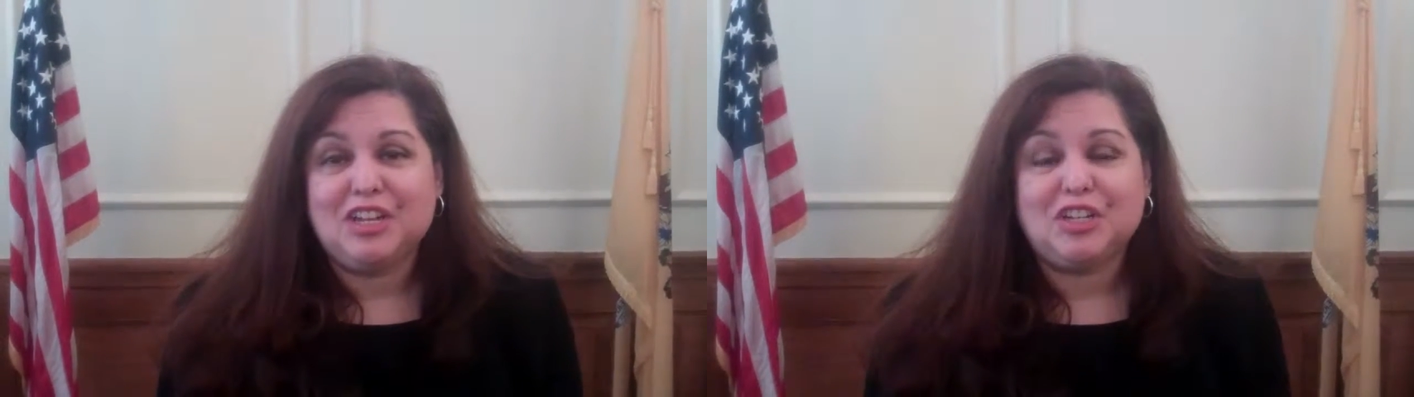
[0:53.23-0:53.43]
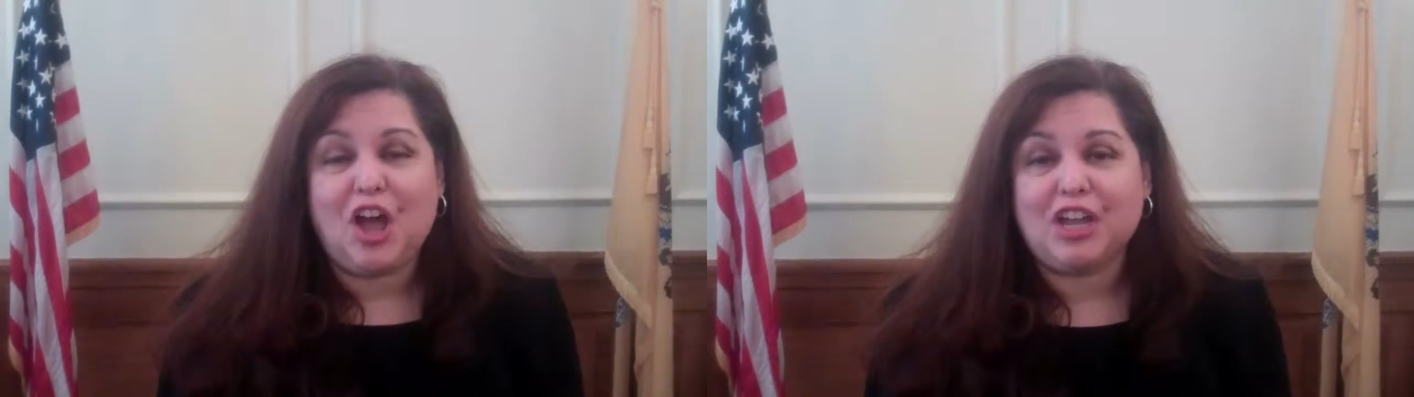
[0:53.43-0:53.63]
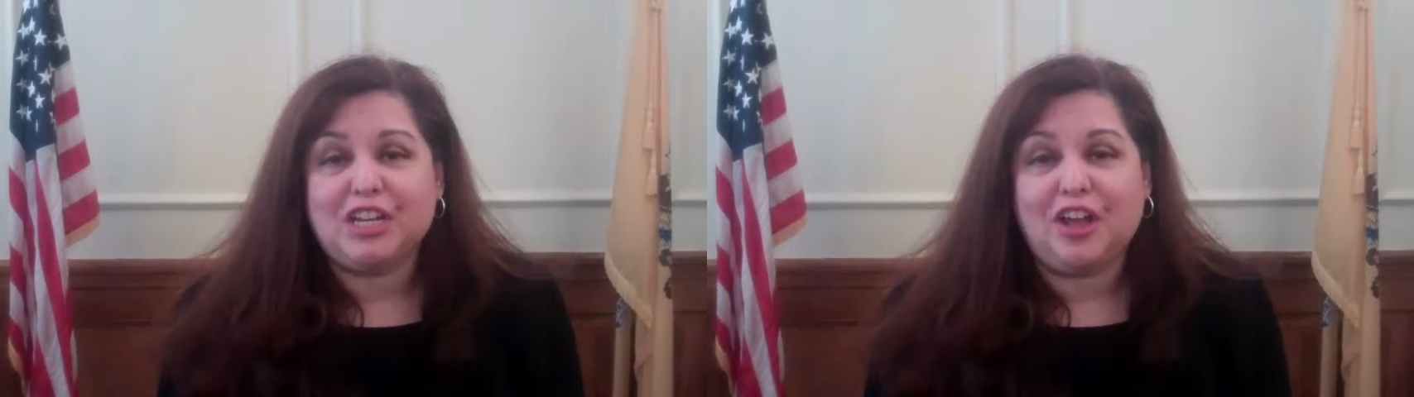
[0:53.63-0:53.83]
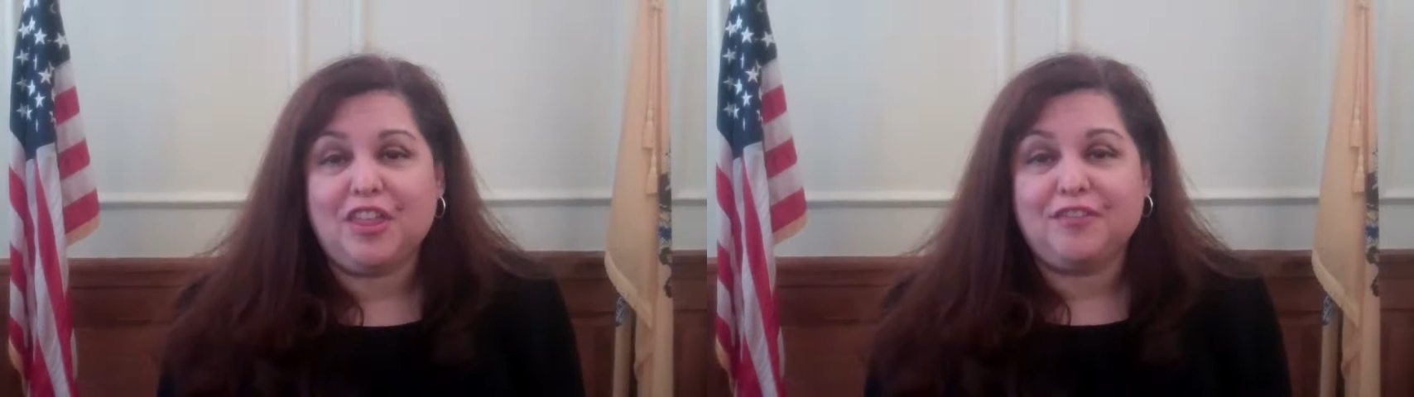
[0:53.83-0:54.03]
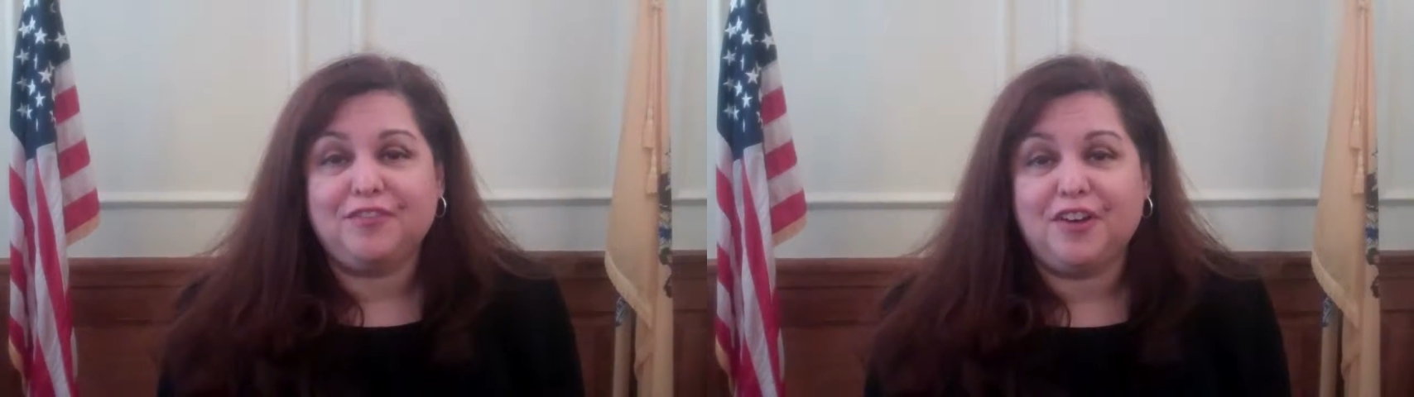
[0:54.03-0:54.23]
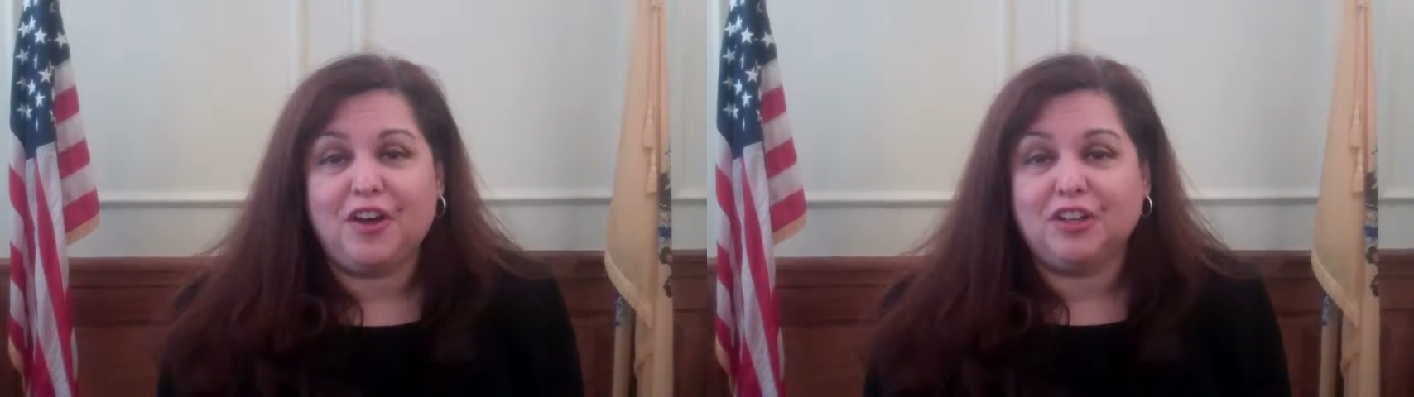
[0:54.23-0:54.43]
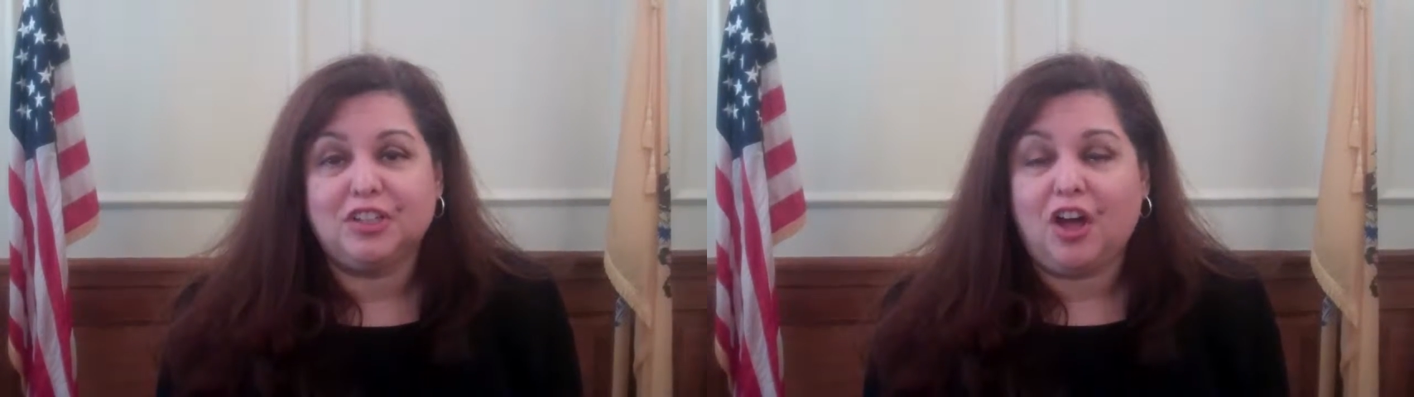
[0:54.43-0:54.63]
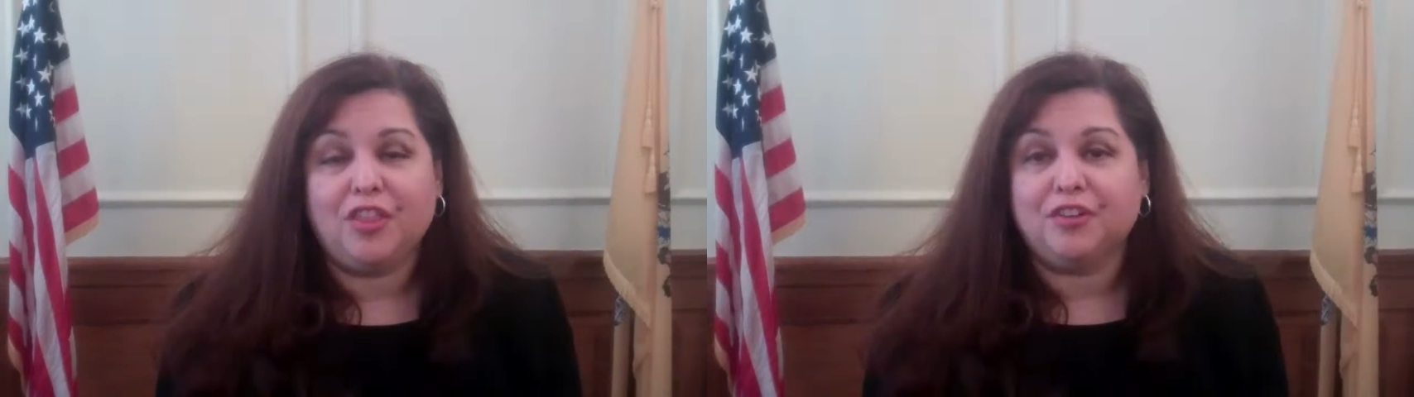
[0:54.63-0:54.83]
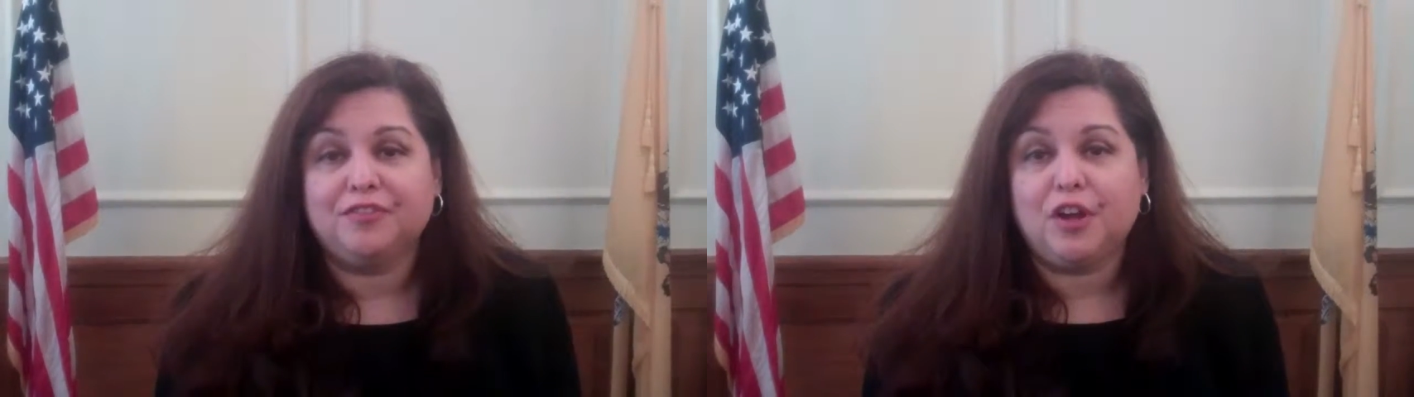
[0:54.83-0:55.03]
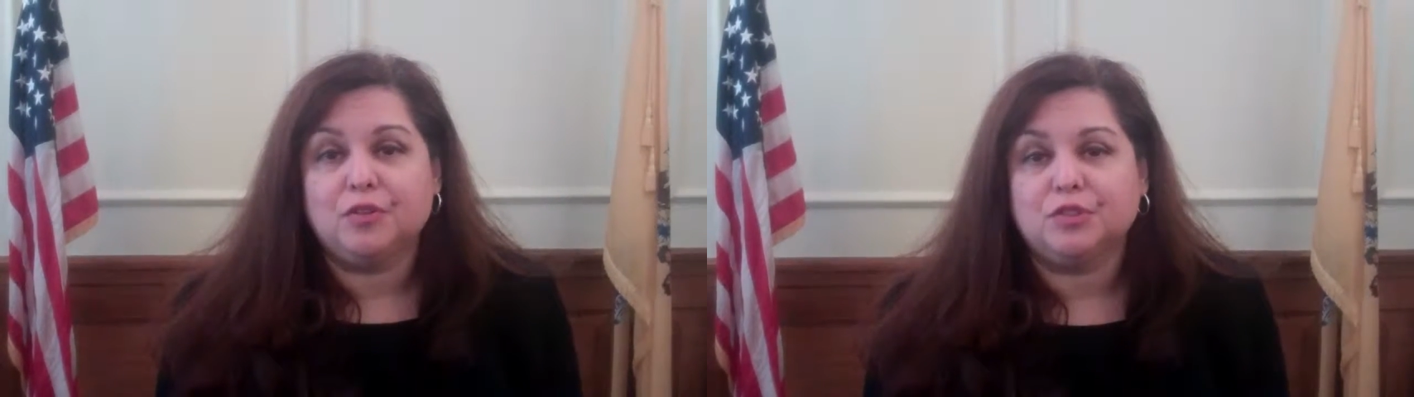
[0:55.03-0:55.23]
talking on, the, on their
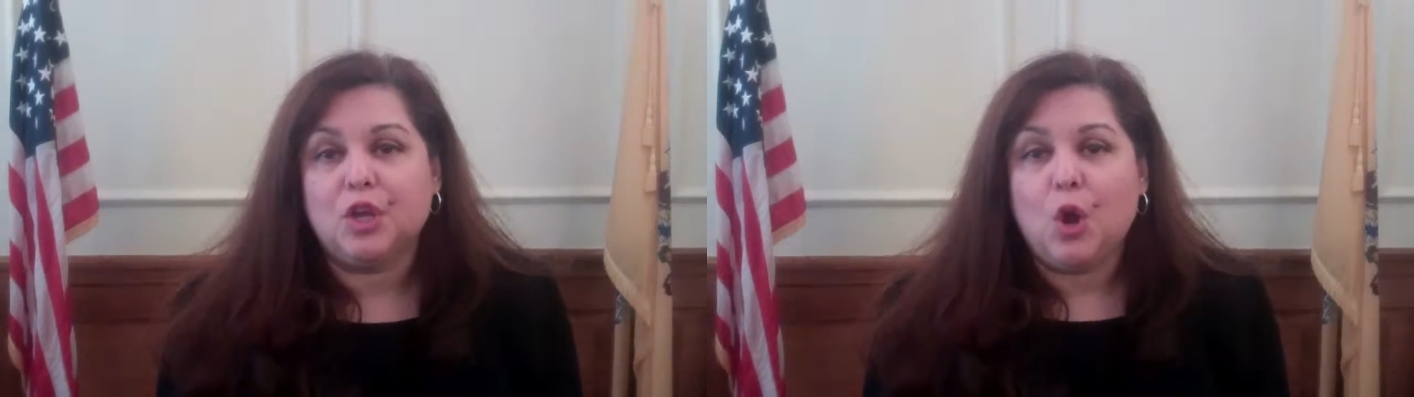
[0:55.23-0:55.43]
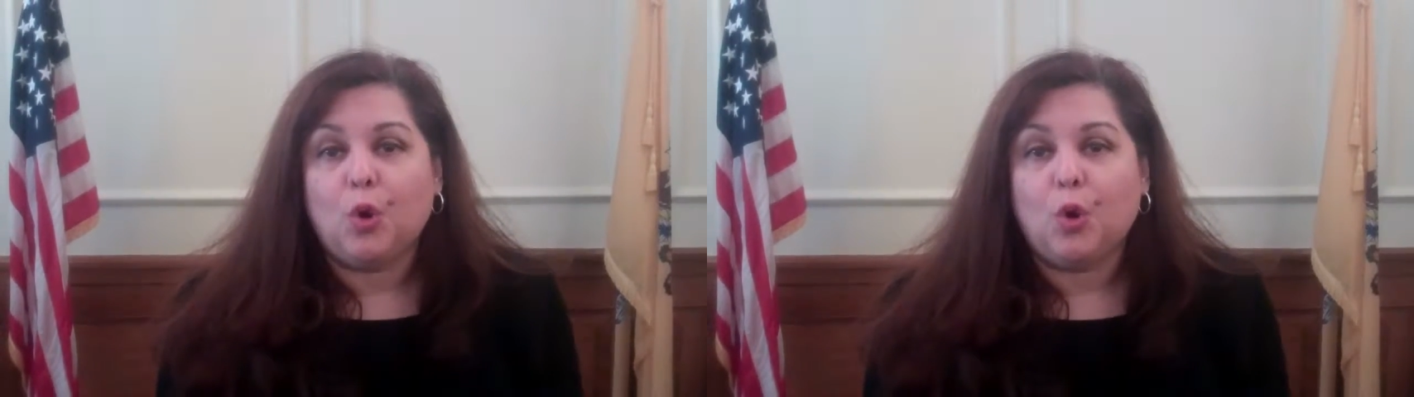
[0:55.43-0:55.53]
phones,